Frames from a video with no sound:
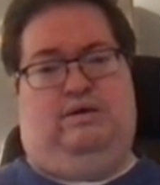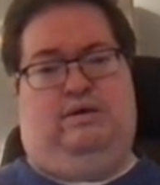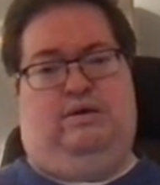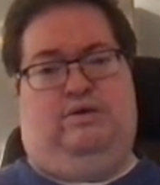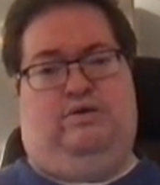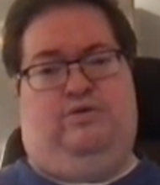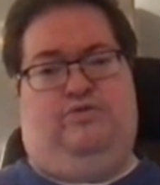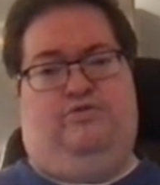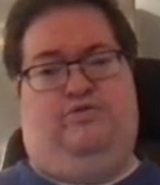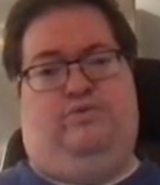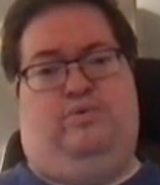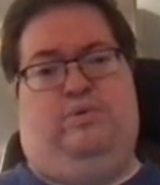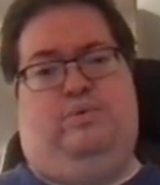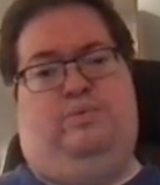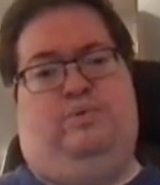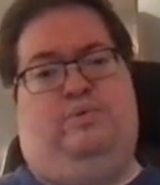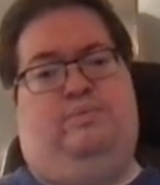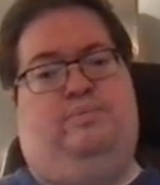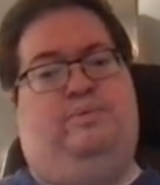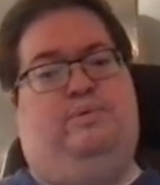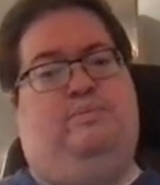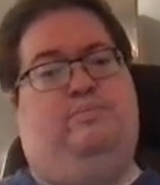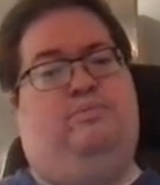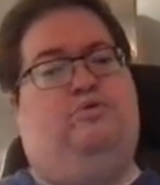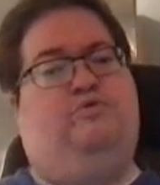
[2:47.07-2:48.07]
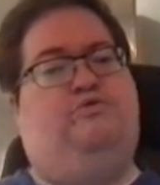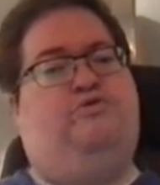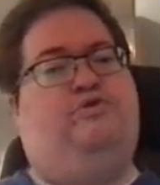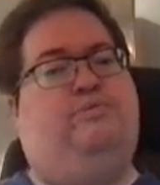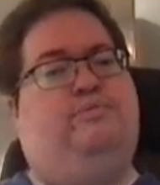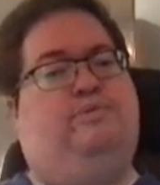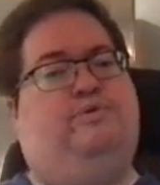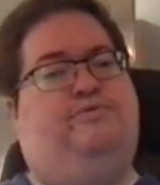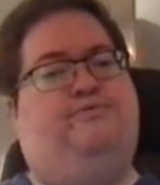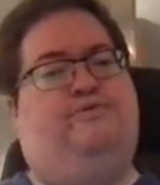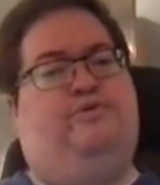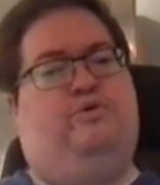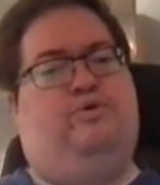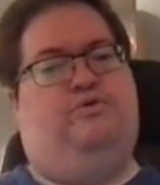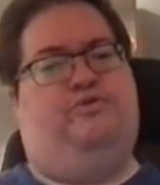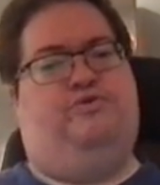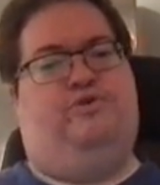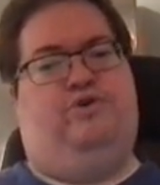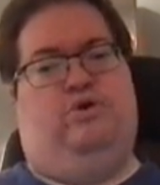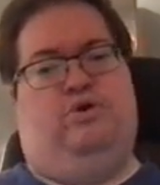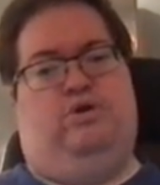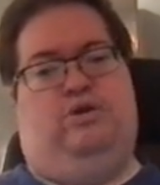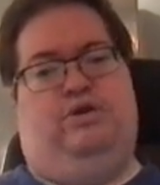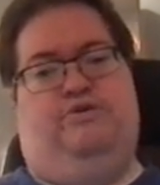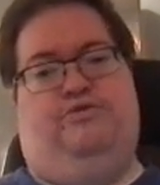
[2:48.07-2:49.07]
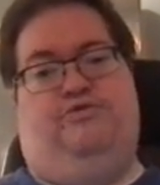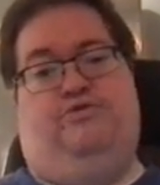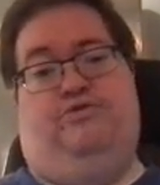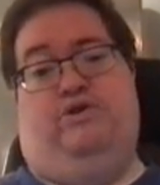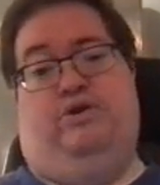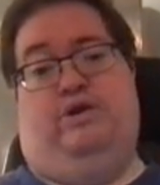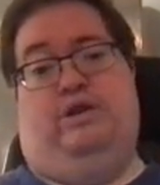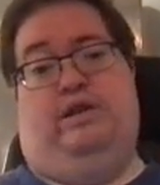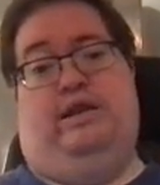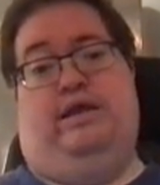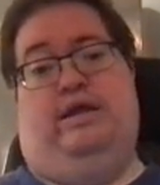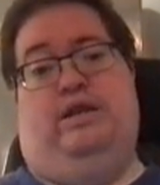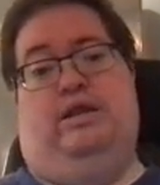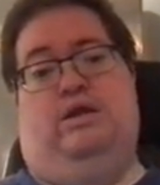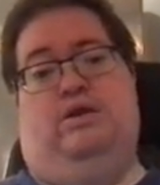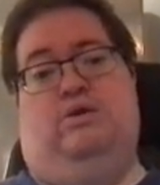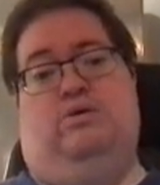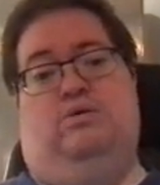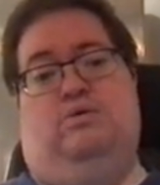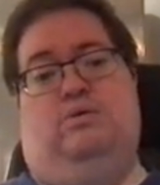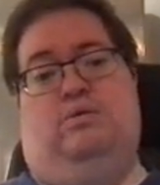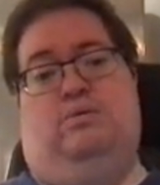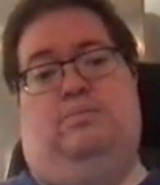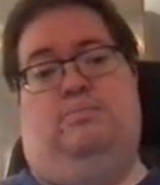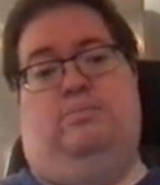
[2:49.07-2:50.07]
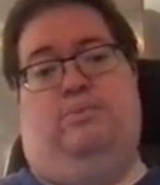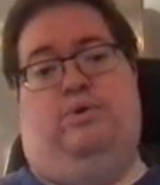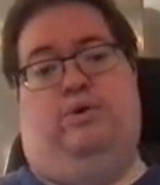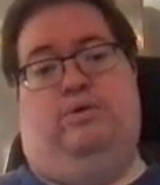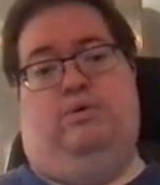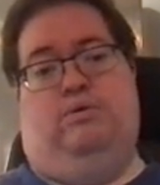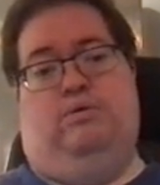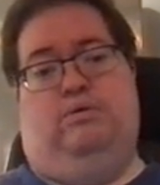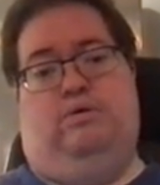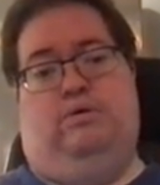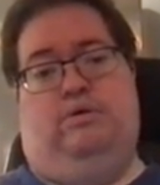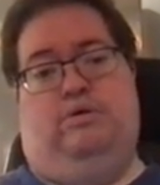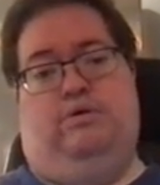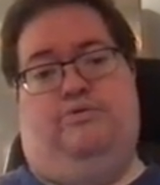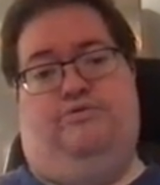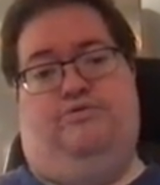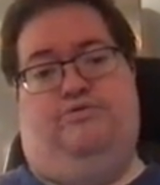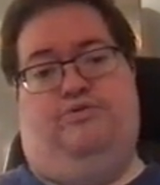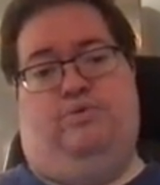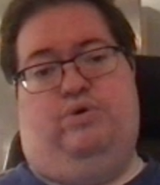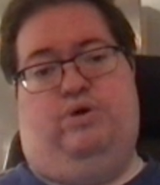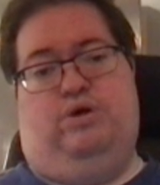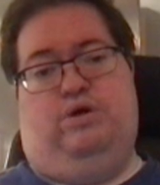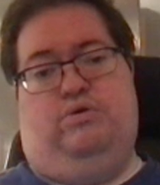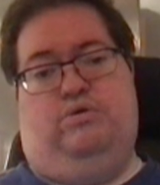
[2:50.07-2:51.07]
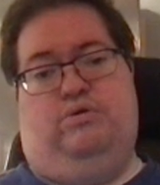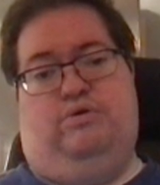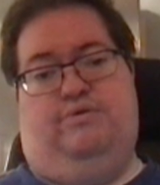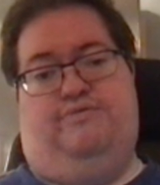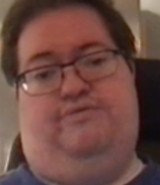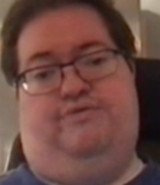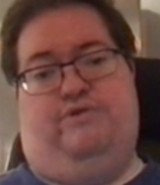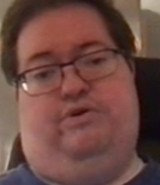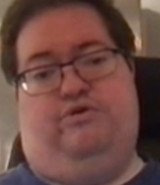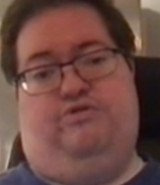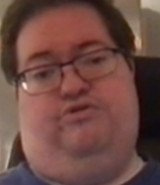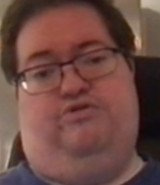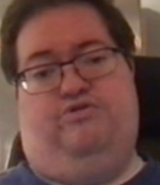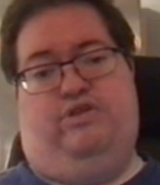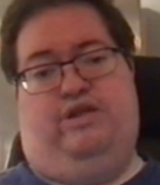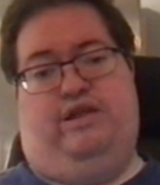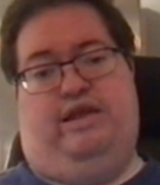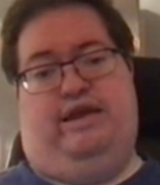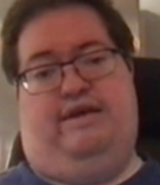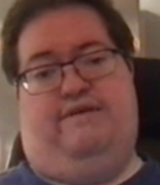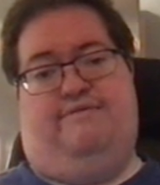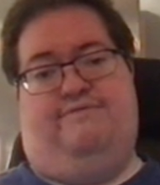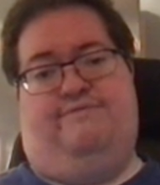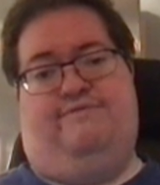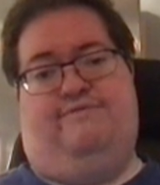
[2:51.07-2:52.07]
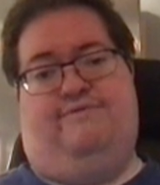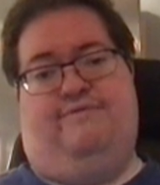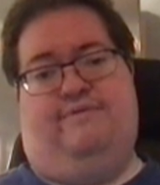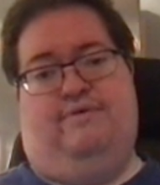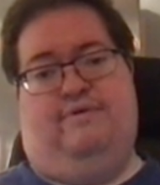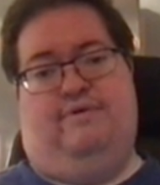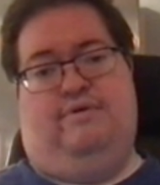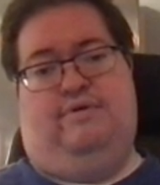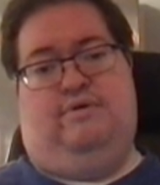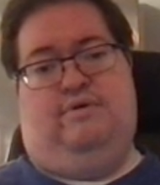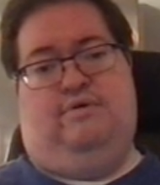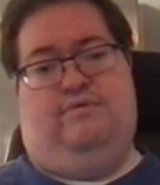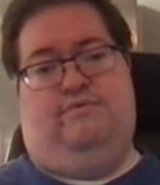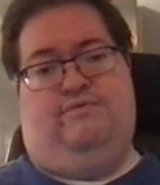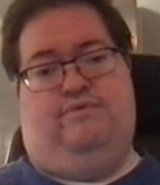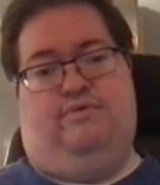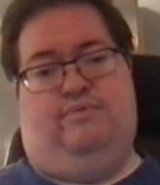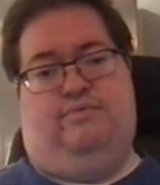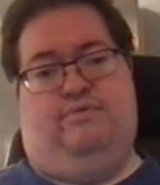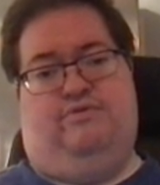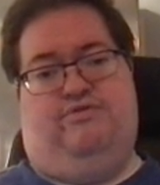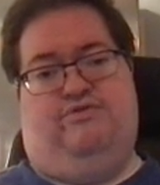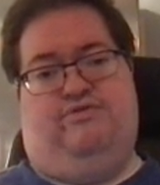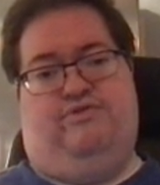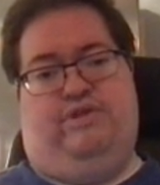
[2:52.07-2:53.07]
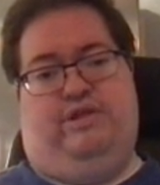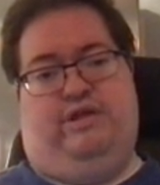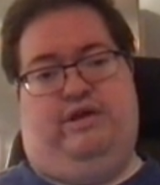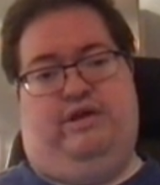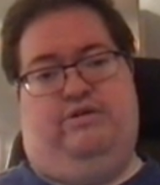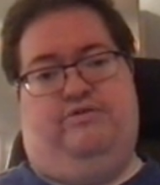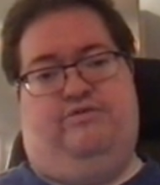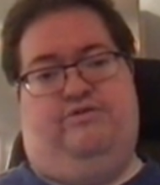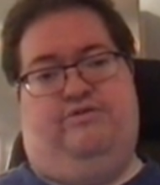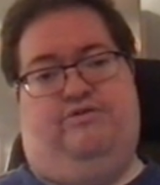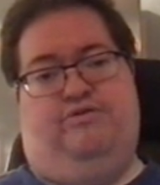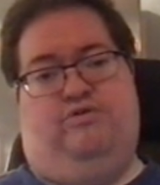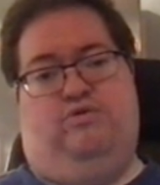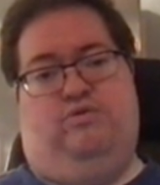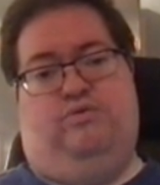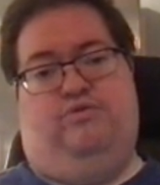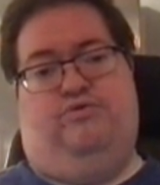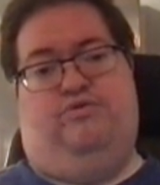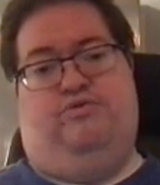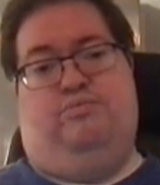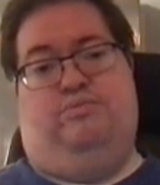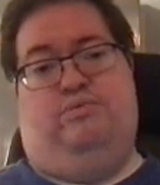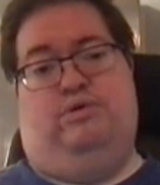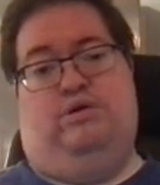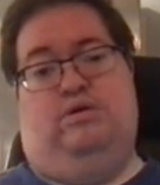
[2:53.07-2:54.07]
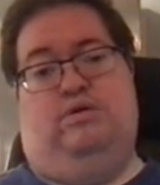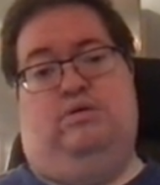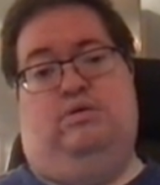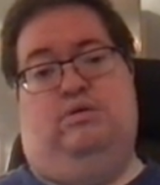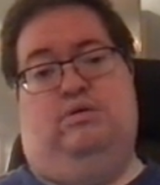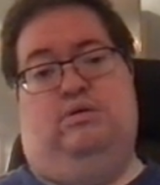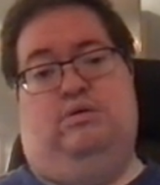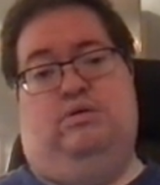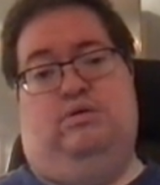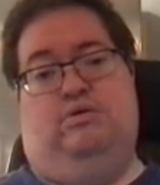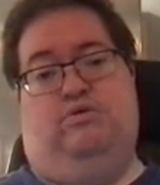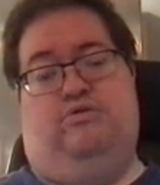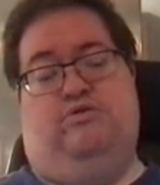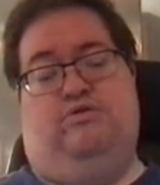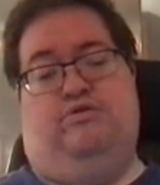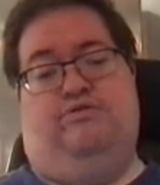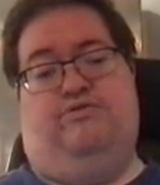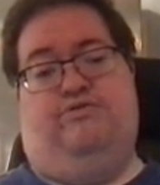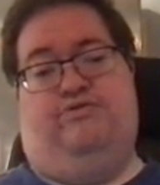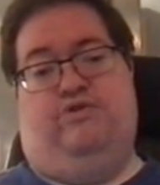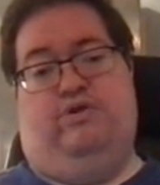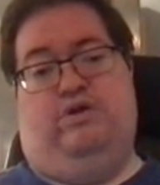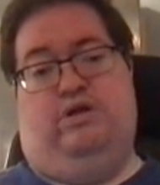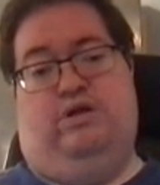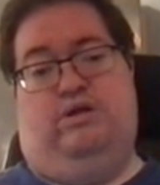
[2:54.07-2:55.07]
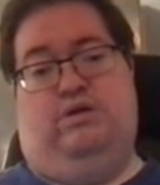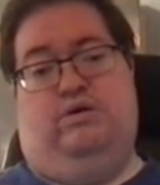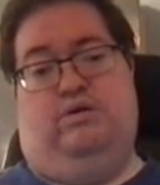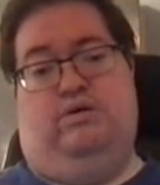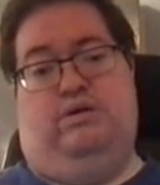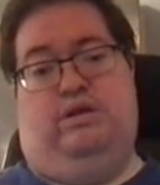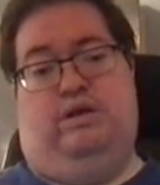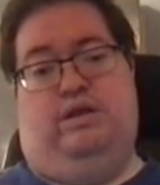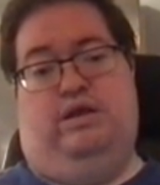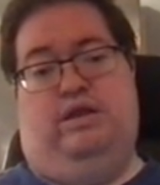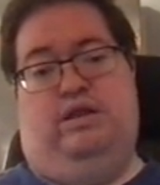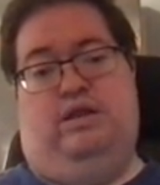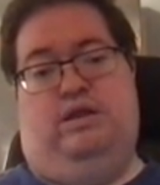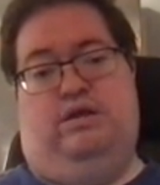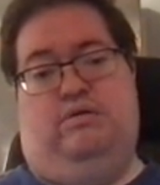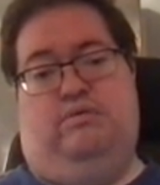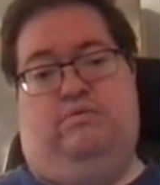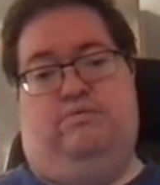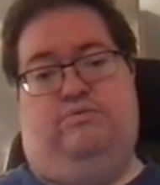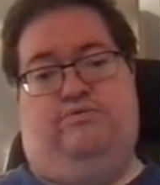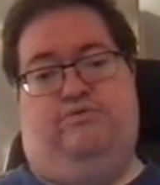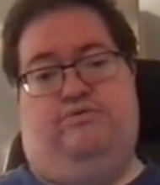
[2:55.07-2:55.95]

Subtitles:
So what we will mostly be focusing on is the linear model. So here the function f from this slide is going to be just linear,